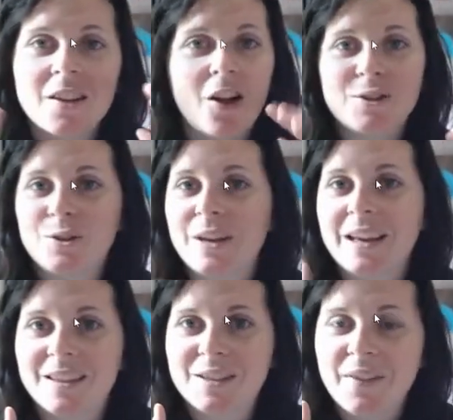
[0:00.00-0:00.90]
I'll also
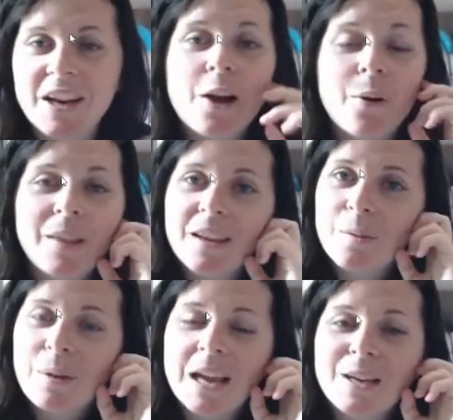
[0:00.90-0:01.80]
link this video in the
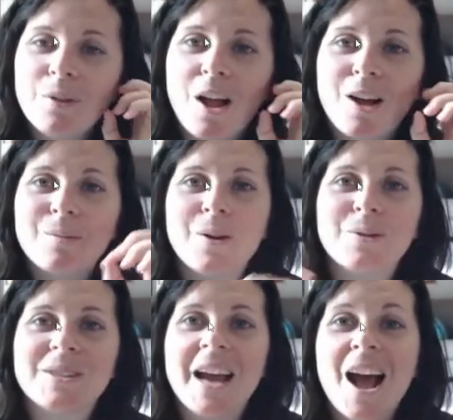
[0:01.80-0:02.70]
companion blog
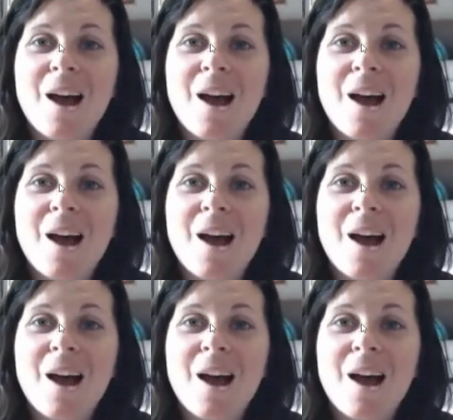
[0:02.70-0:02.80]
post.